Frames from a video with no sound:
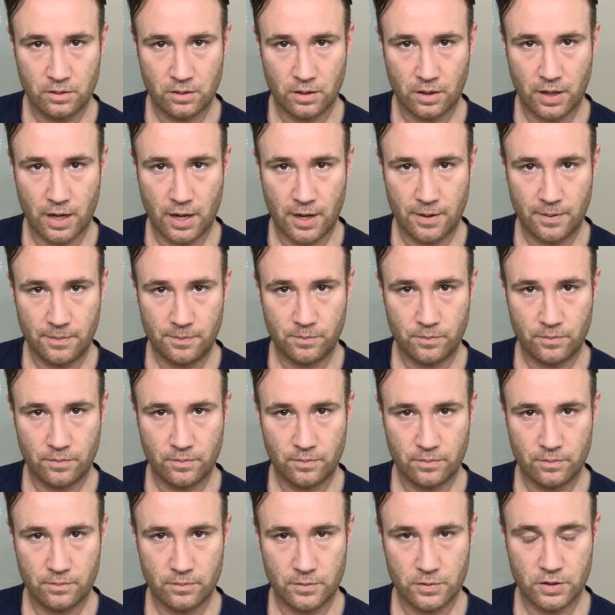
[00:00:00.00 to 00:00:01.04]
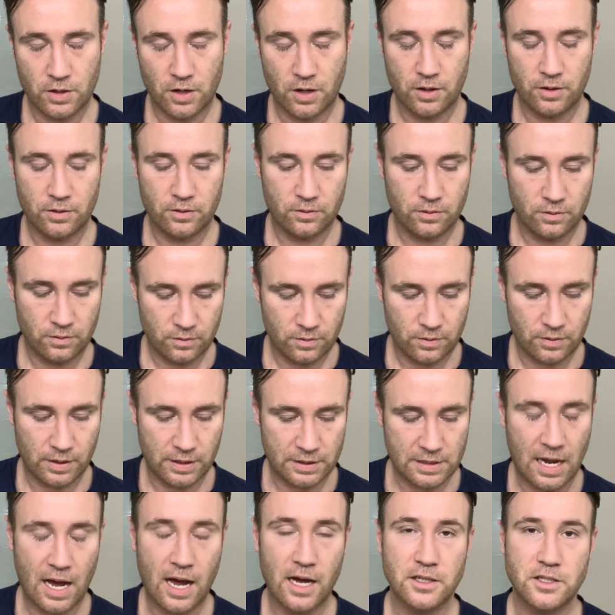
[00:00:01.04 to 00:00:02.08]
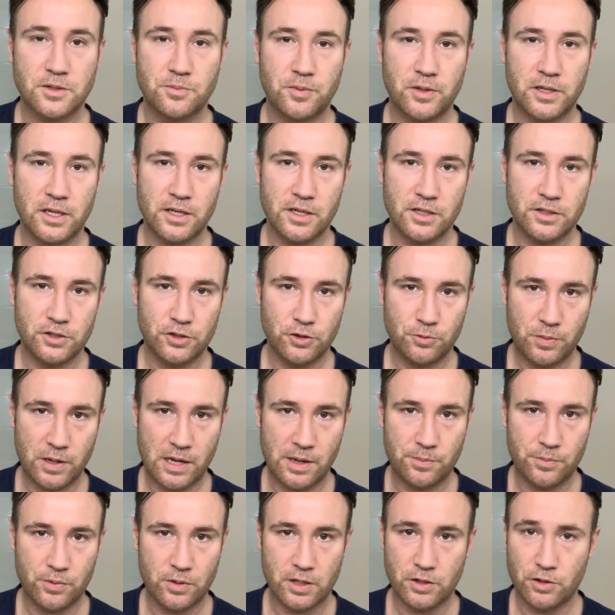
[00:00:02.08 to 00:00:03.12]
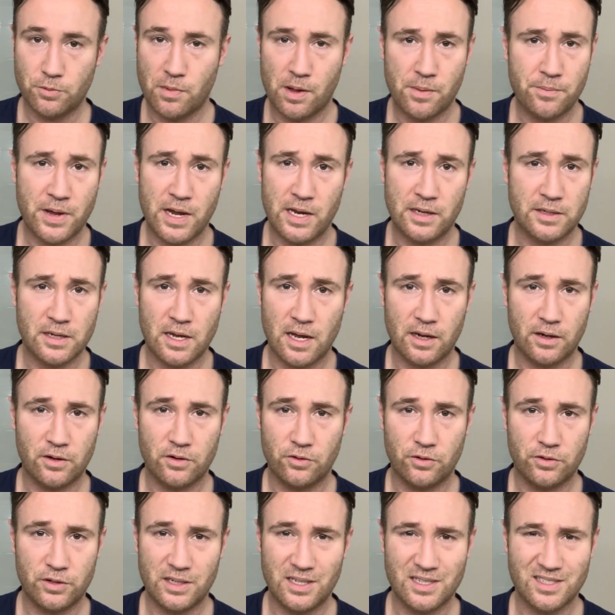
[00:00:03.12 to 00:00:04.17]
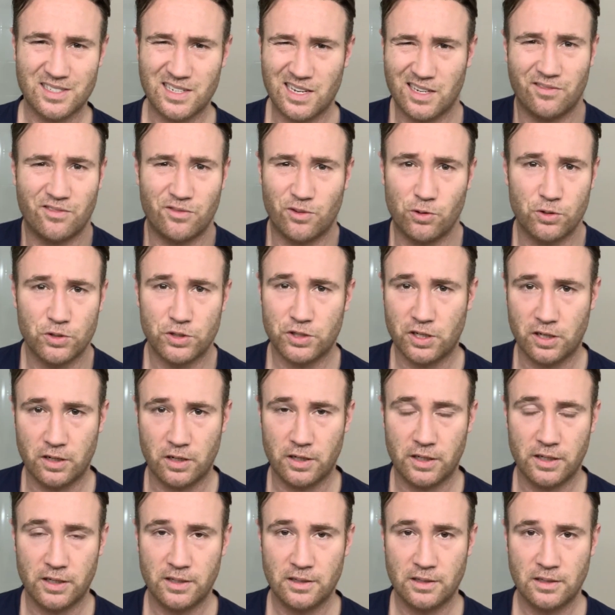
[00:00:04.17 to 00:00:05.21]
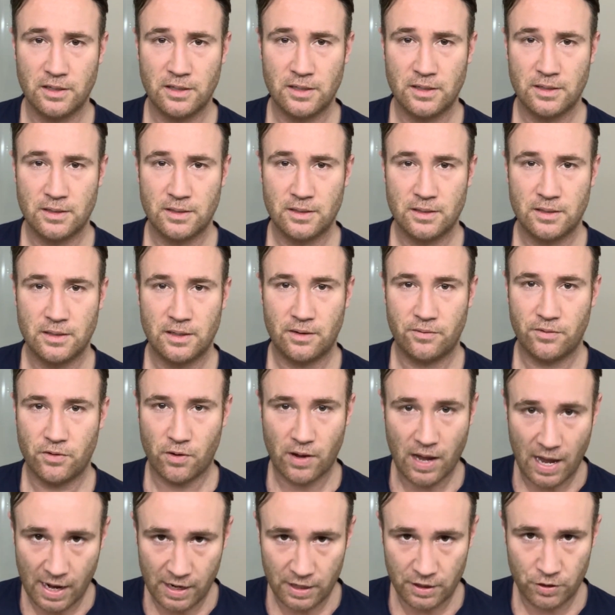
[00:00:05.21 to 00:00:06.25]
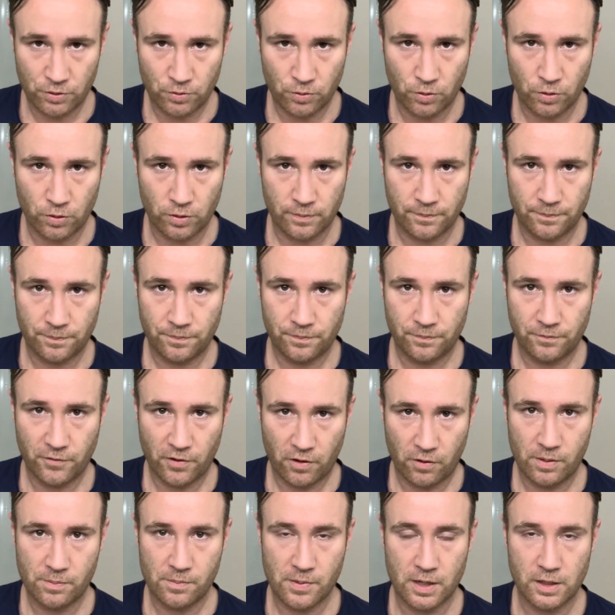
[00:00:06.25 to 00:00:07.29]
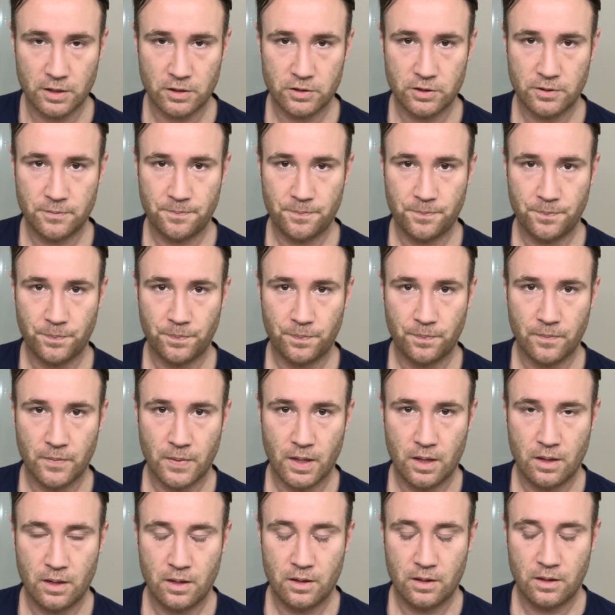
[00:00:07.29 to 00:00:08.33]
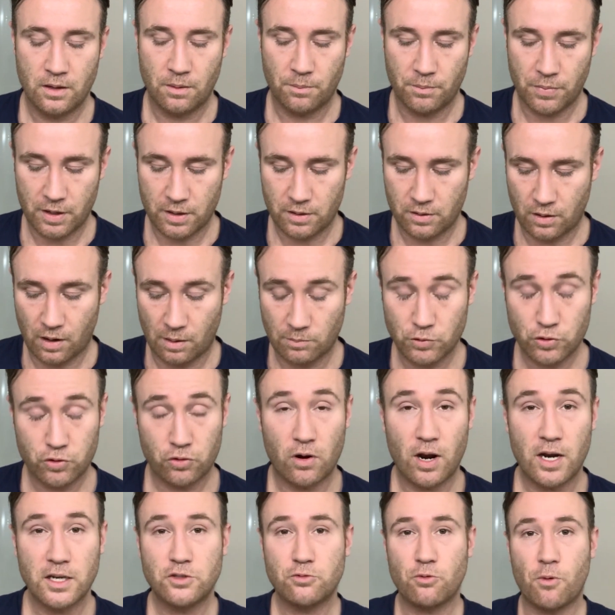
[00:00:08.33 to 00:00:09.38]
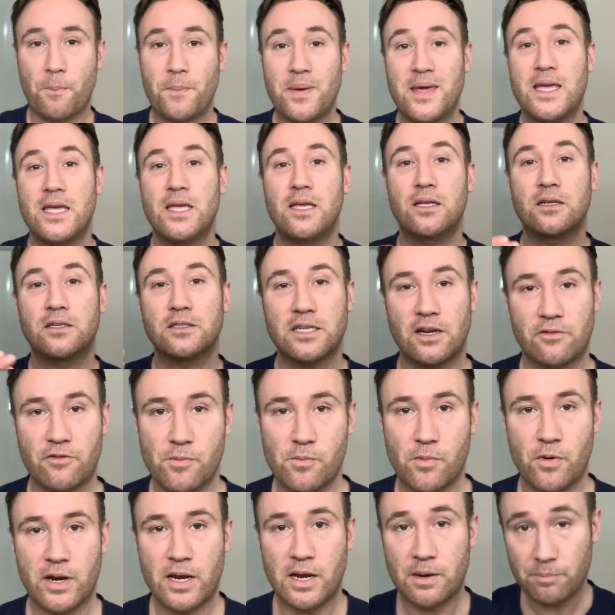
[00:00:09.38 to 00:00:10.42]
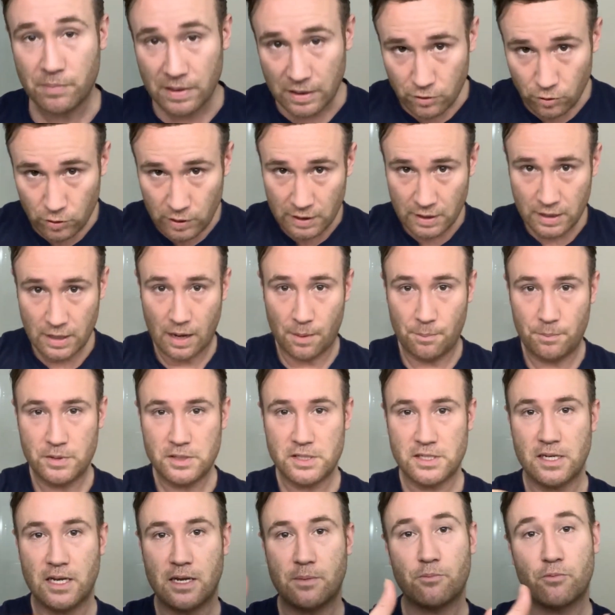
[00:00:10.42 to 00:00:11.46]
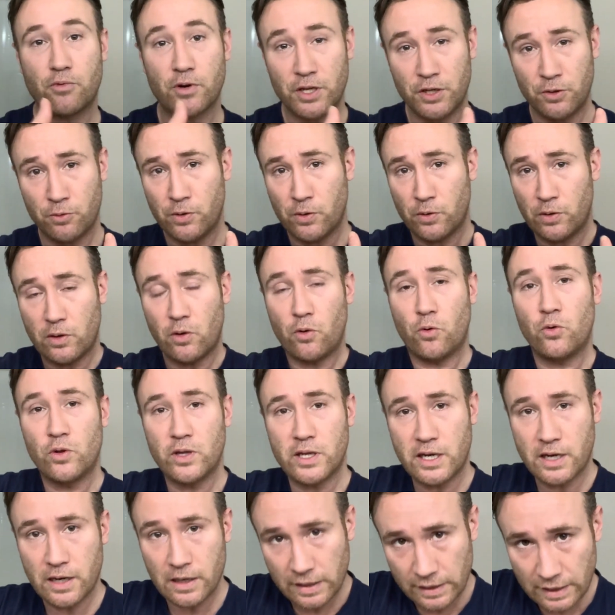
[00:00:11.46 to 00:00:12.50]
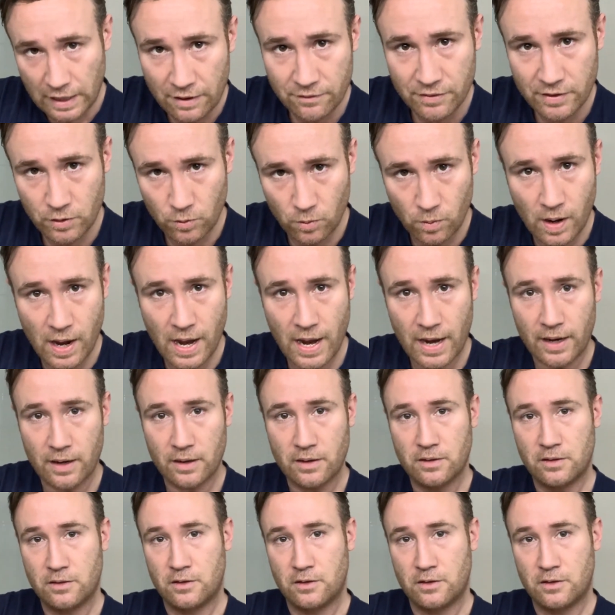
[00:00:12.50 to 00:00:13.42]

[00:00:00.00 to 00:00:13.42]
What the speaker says: Okay? So it's hard to please you people, and you're my main target audience, unfortunately. Even though I hate you all very much. But I'm trying to appeal to everybody and be all encompassing and bring you all in a loving way.